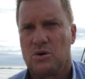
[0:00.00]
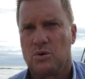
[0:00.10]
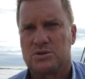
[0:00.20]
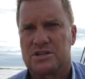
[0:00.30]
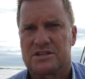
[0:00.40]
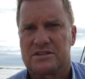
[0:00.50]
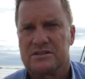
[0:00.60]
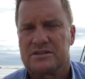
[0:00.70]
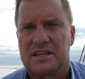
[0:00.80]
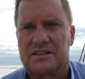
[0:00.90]
or just
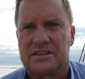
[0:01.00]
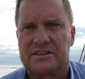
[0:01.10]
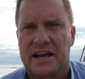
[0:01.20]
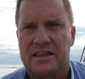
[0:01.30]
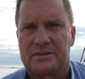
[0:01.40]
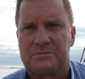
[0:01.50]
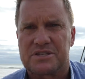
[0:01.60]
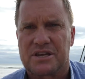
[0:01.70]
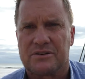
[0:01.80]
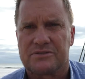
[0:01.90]
stick to the tailor
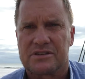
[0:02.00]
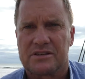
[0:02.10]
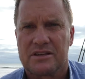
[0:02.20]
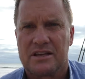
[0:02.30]
themselves.